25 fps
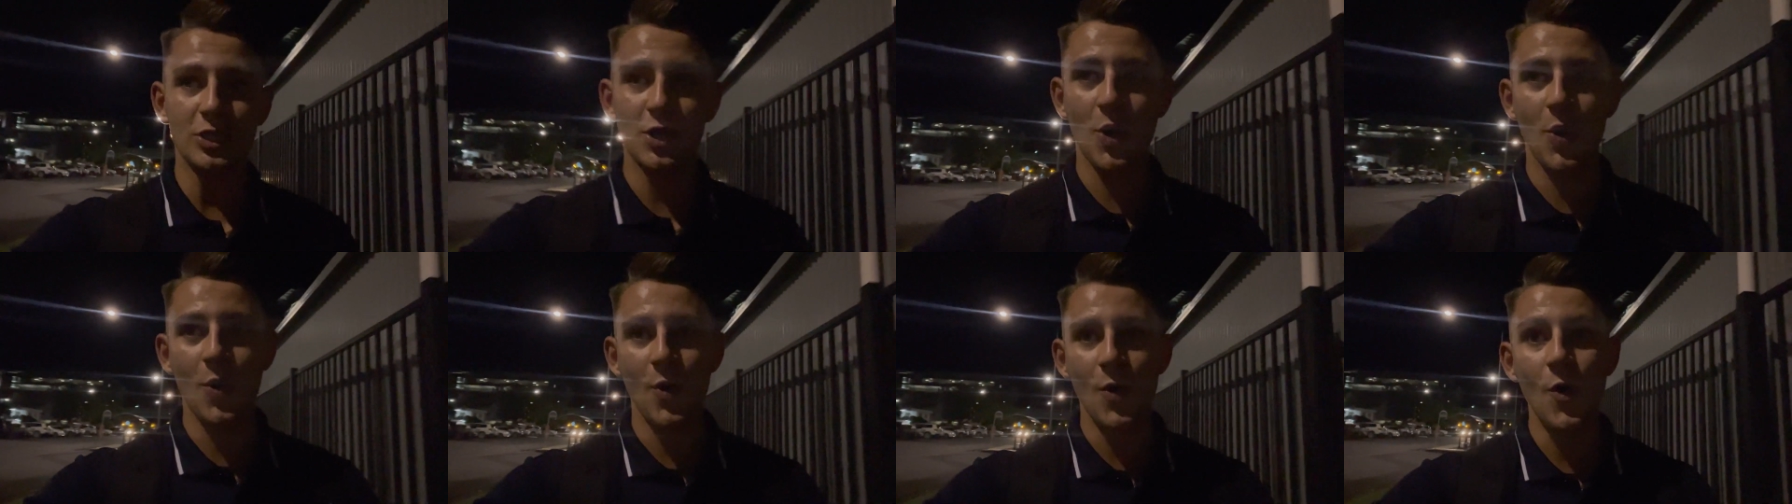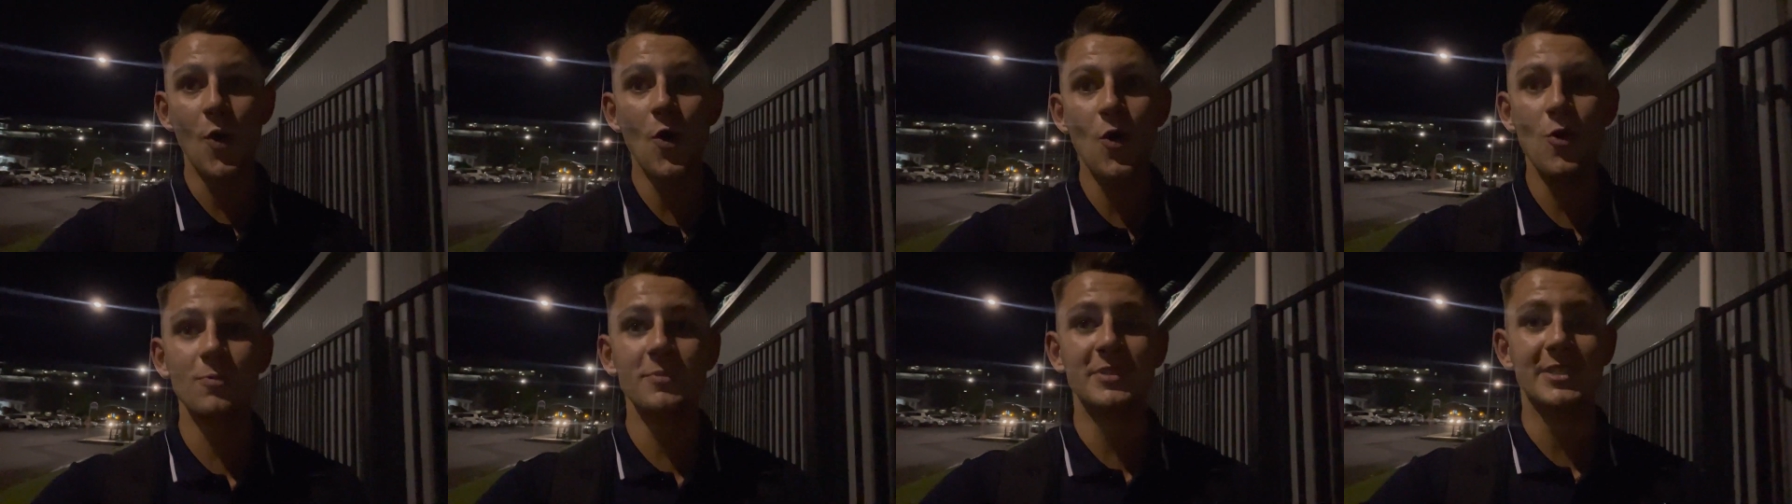
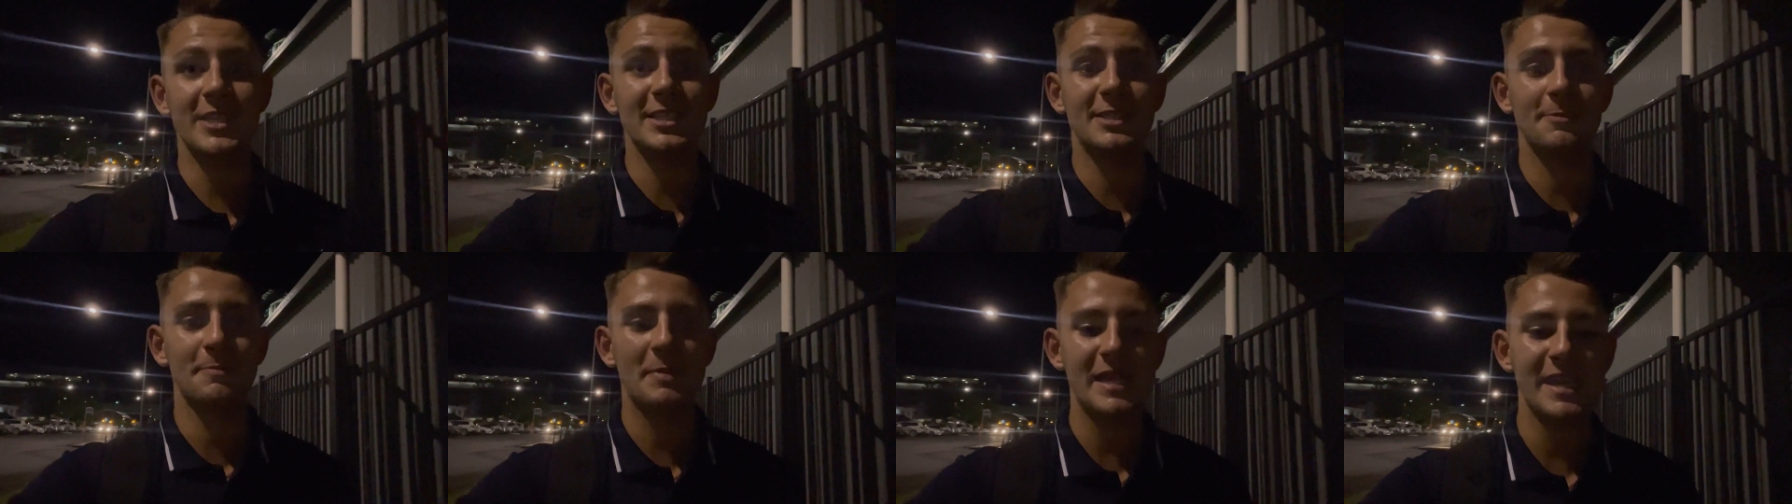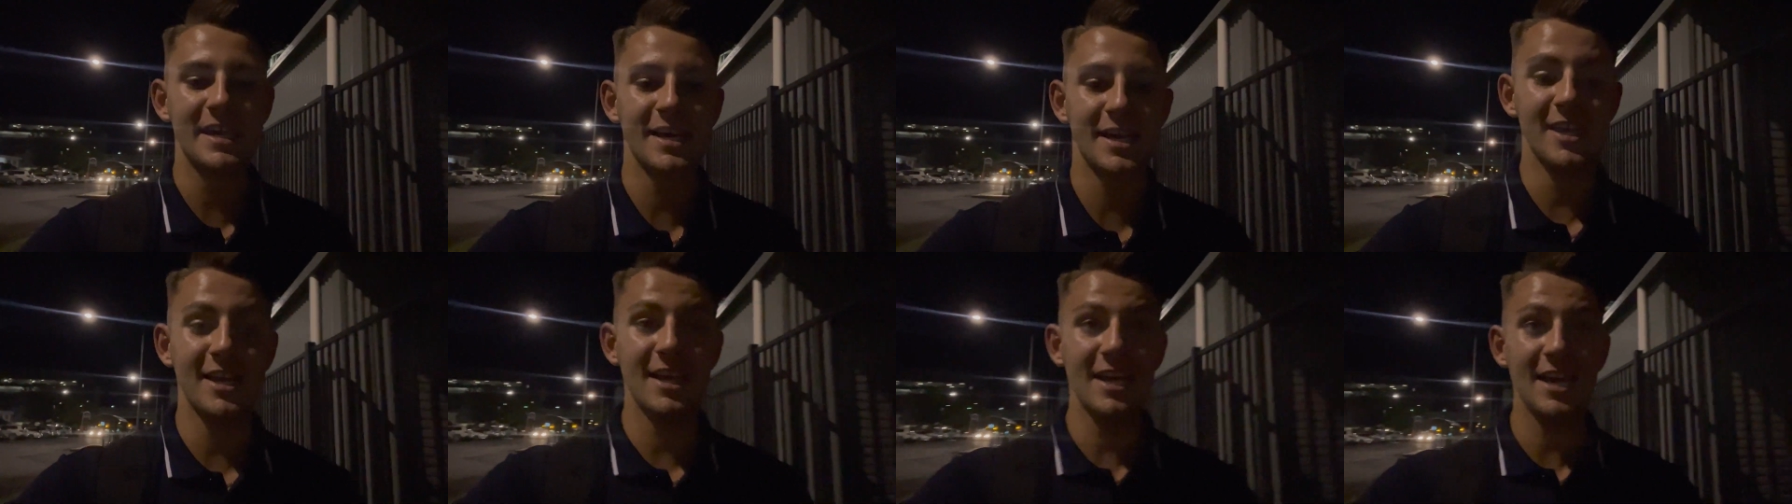home since
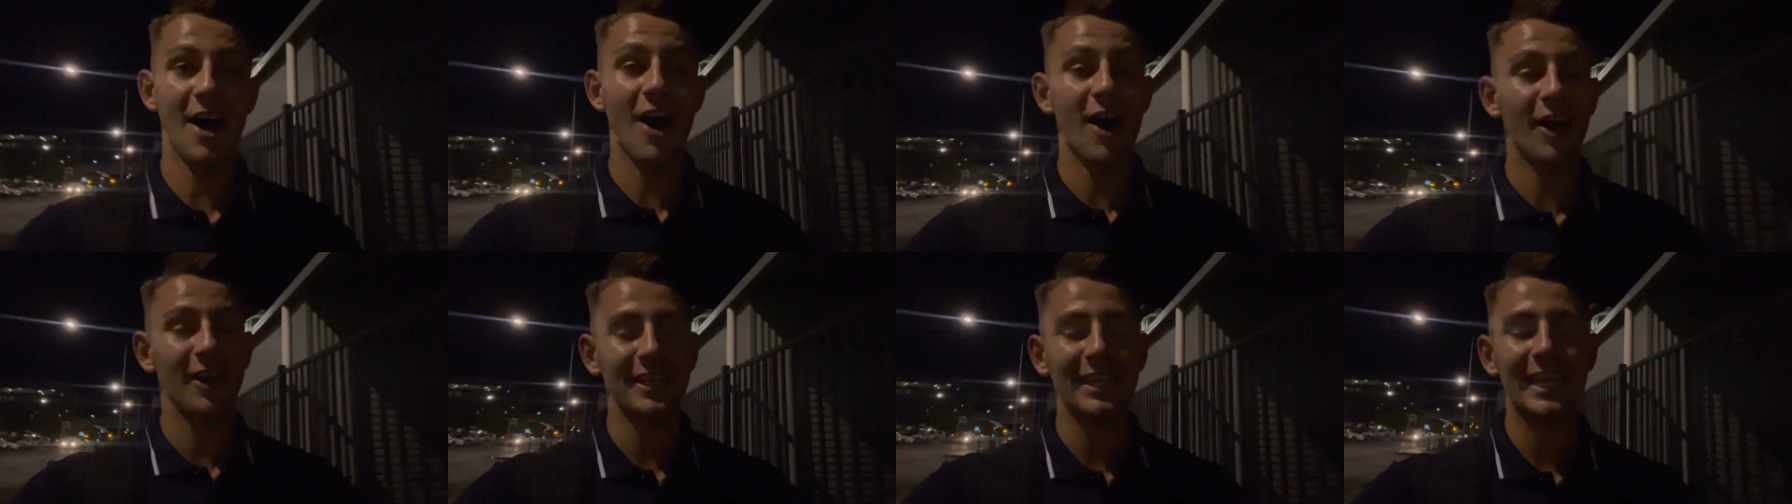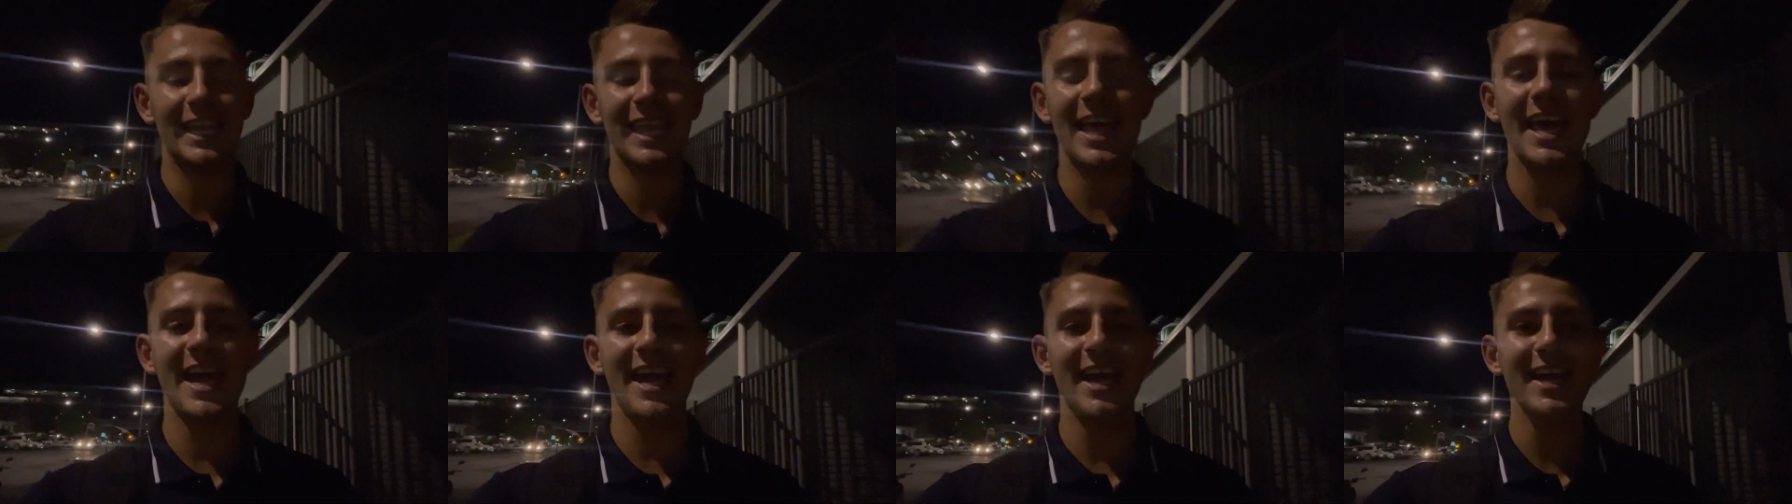being
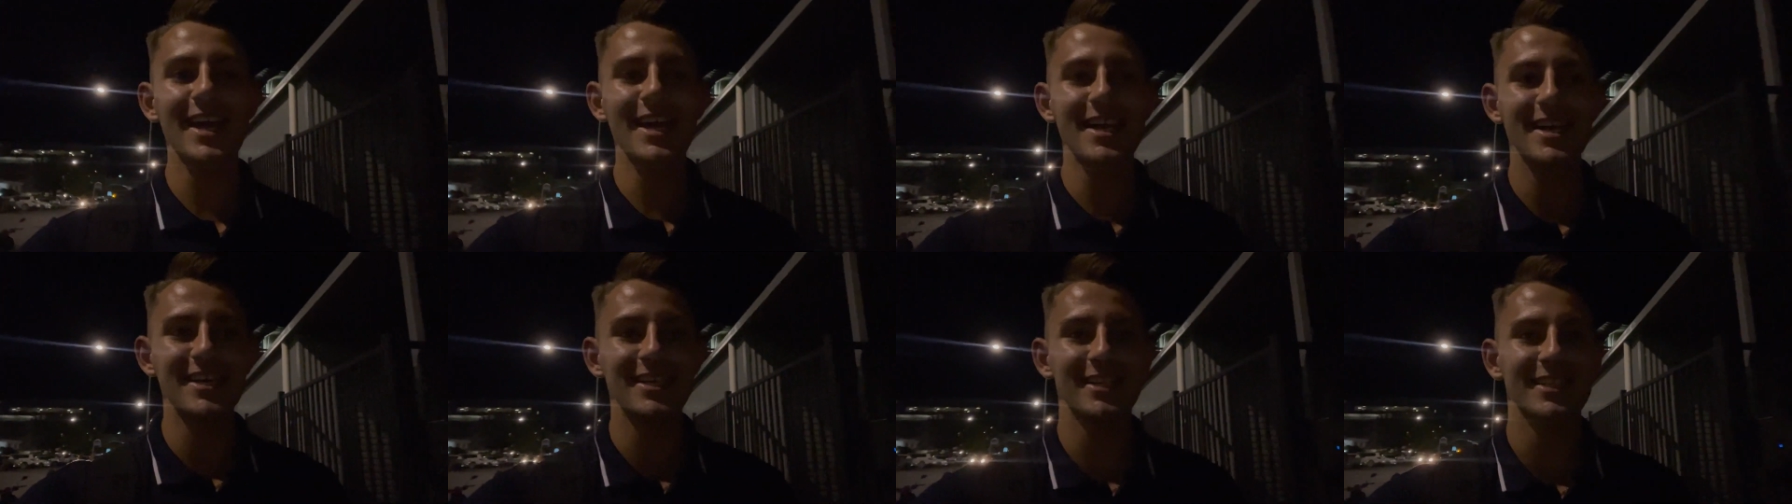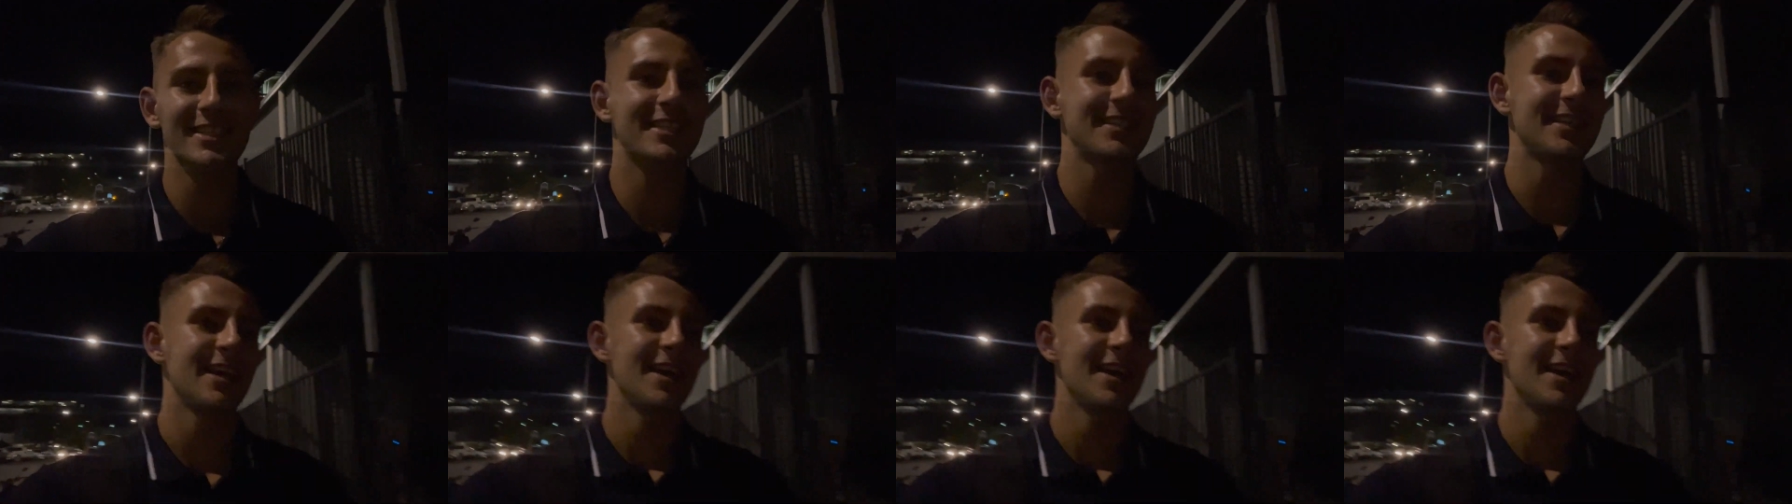on late.